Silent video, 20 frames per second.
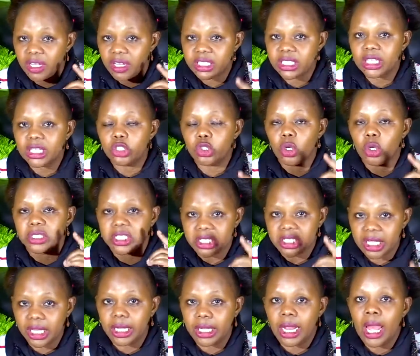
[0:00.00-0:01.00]
visit your
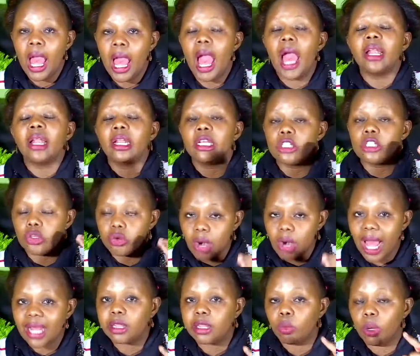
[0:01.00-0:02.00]
sin and His
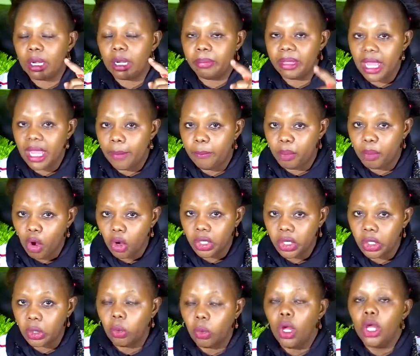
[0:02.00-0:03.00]
wrath will be
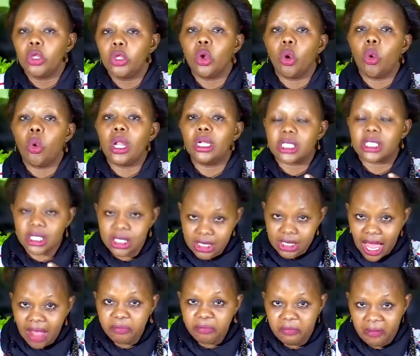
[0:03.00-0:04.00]
upon you. You will
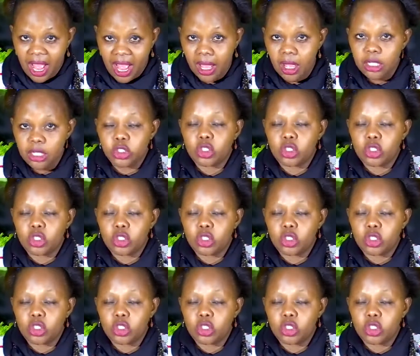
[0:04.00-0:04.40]
suffer.